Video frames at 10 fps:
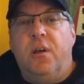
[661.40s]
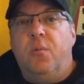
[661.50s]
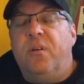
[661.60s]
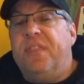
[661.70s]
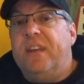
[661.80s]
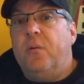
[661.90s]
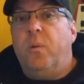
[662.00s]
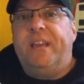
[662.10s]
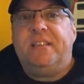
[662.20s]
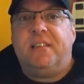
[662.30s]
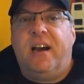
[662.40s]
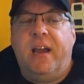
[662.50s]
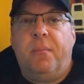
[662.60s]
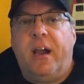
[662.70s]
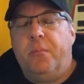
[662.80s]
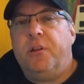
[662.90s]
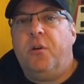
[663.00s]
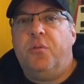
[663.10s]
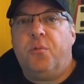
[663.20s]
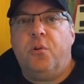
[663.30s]
Within a week's time, I would
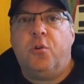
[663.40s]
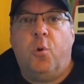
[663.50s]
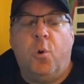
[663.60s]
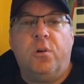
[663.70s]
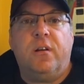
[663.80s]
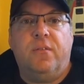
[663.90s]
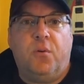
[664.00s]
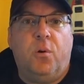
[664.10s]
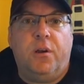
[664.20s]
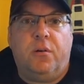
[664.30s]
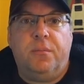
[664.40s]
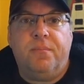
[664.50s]
go through a quart of oil.